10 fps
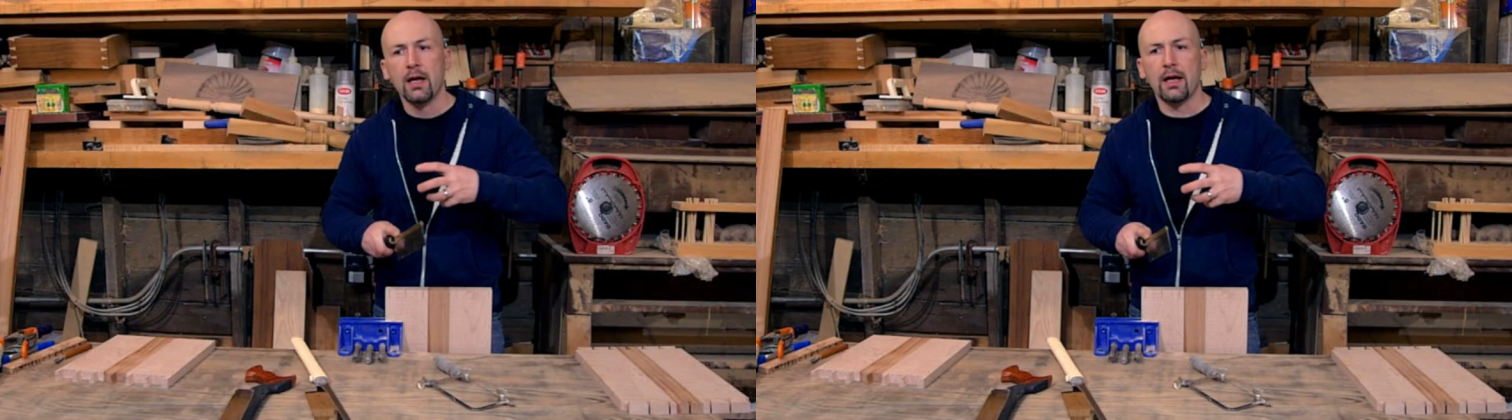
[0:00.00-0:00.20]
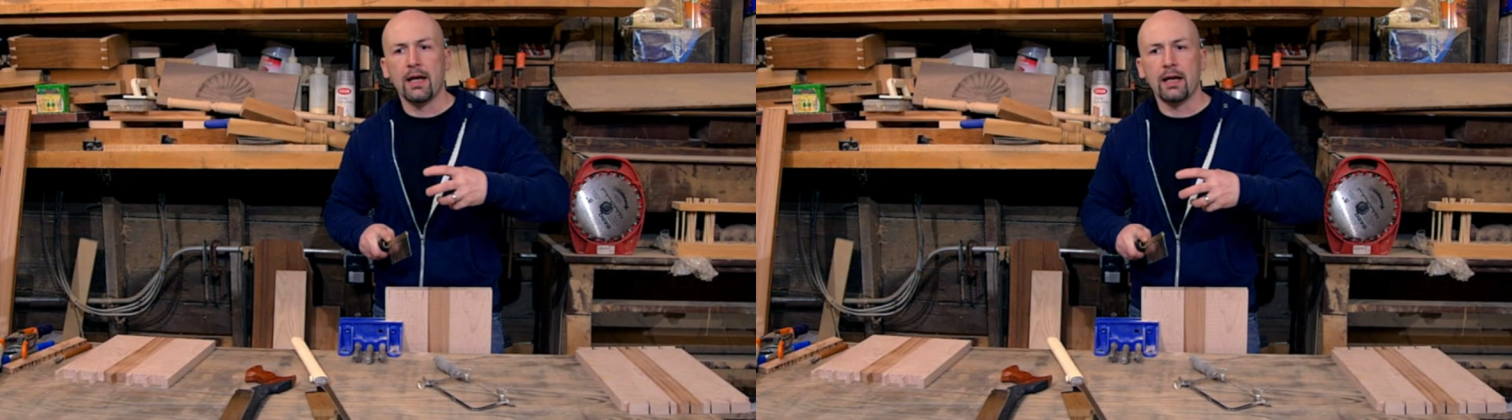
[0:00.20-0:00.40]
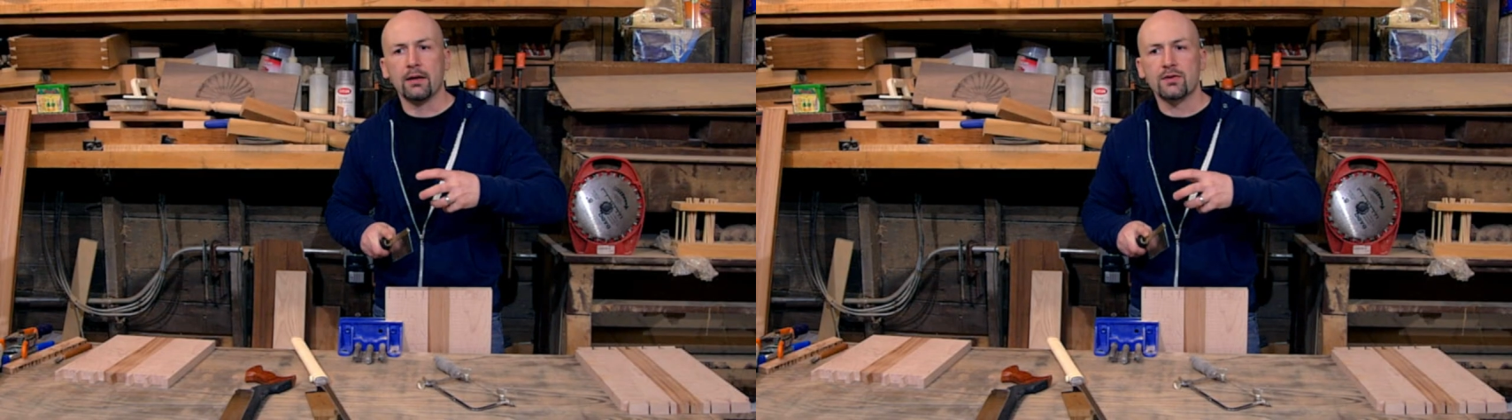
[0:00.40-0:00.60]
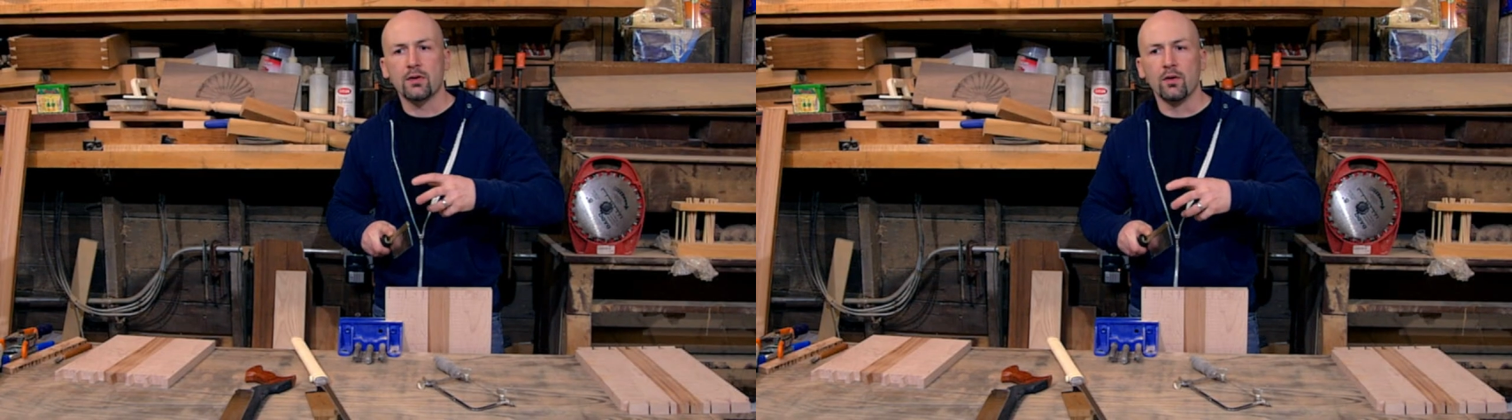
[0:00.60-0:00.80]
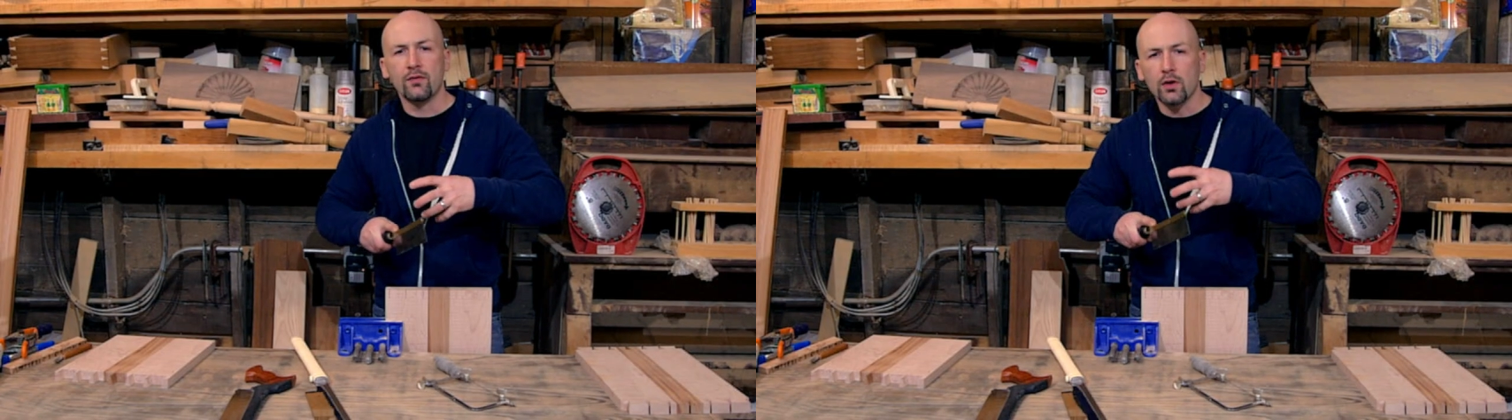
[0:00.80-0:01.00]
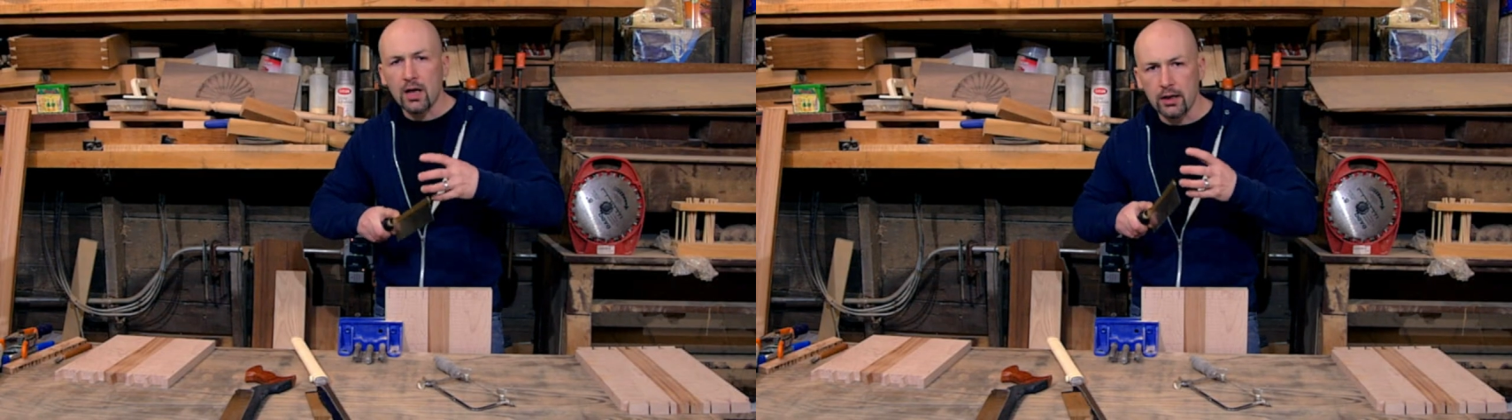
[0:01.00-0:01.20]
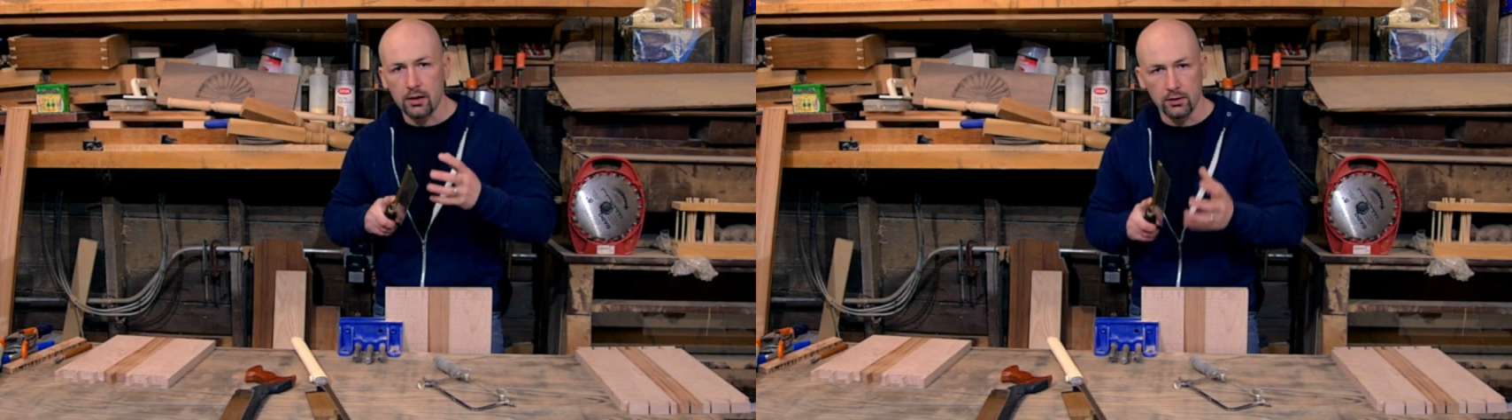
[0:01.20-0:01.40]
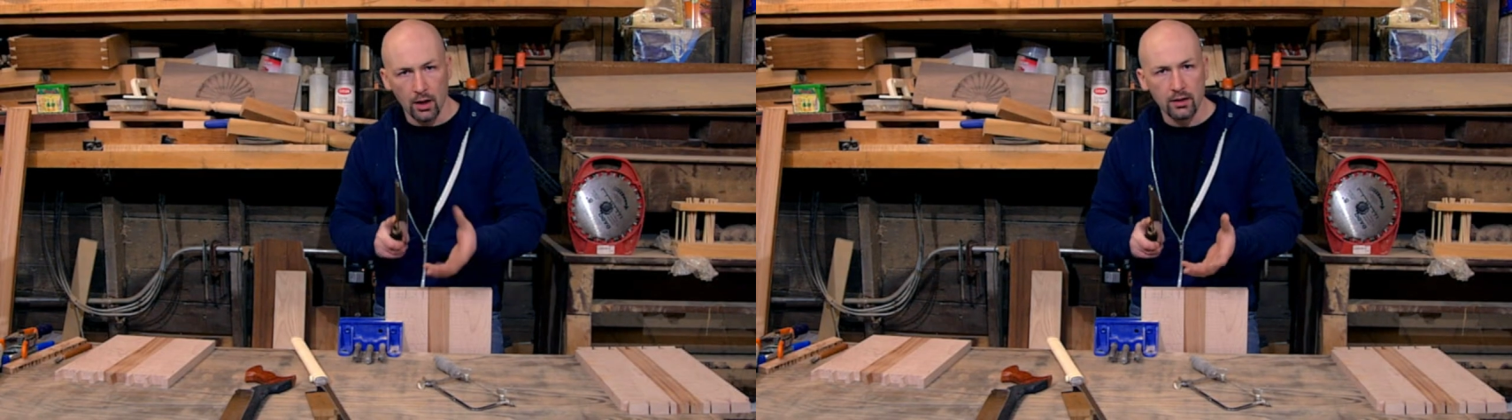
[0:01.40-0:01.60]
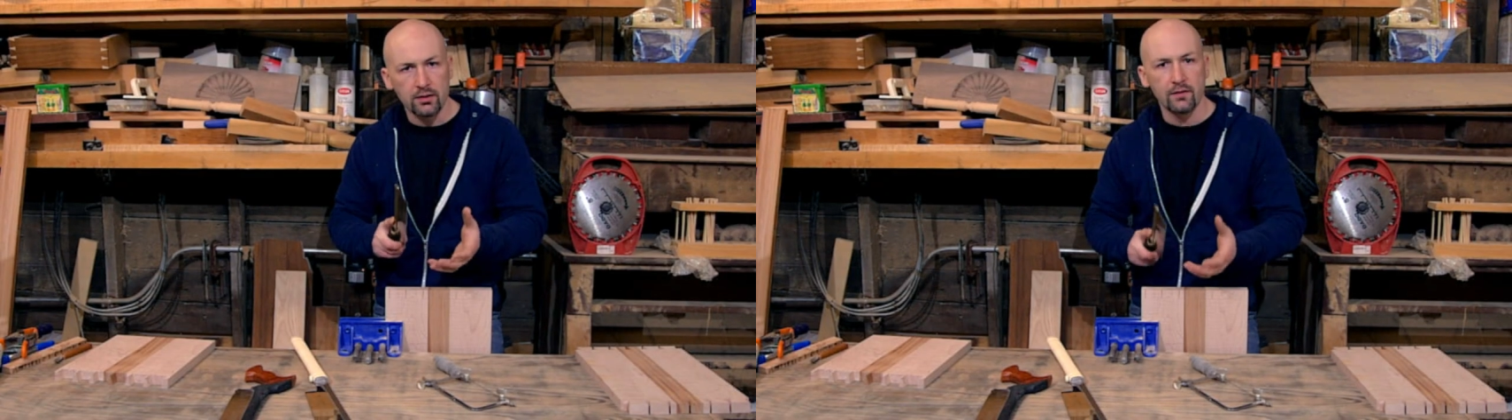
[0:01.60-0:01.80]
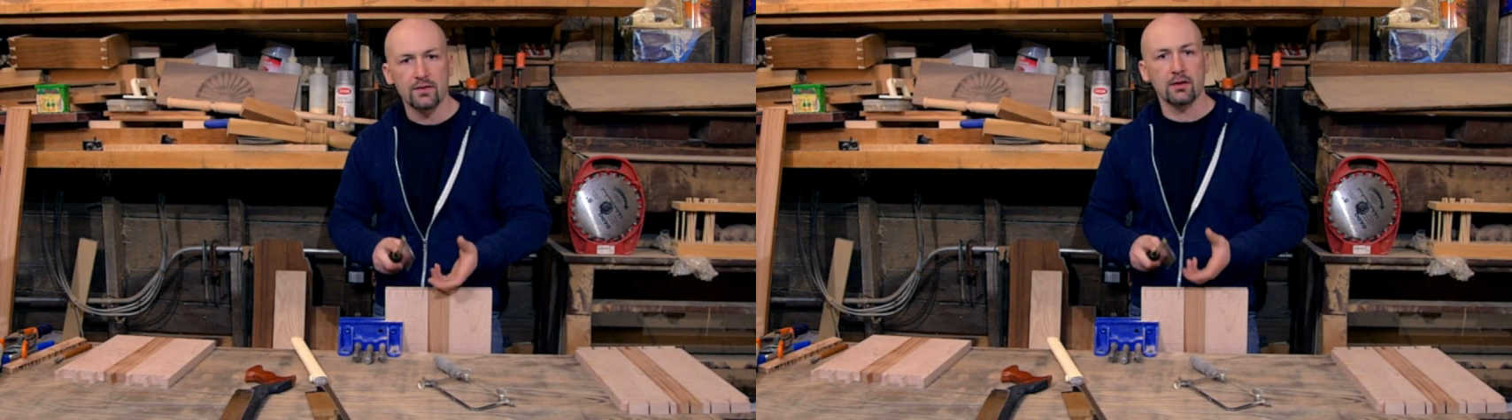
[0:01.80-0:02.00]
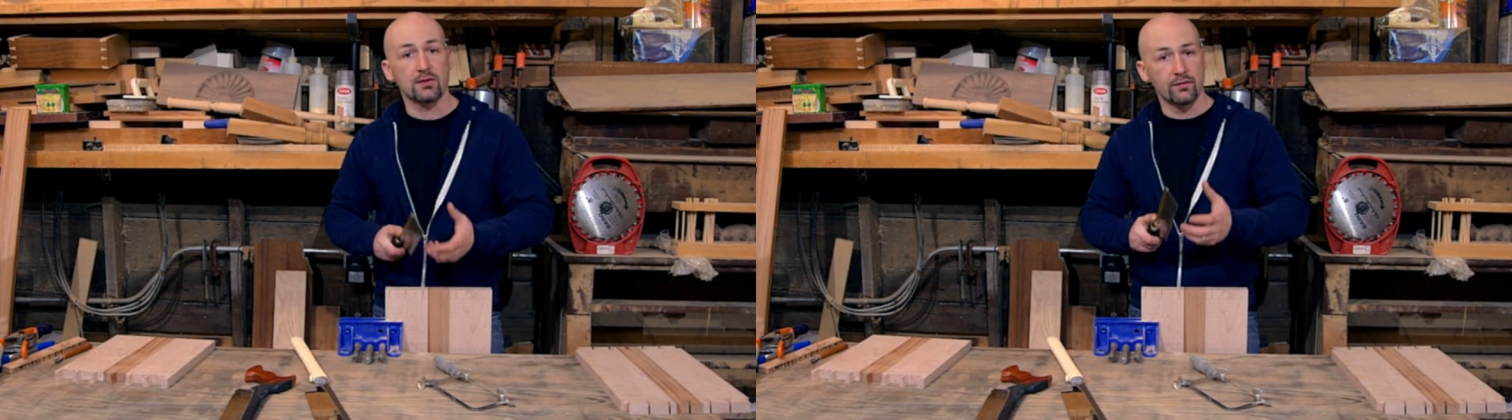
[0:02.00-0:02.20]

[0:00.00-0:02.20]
And so if you're cutting a lot of dovetails,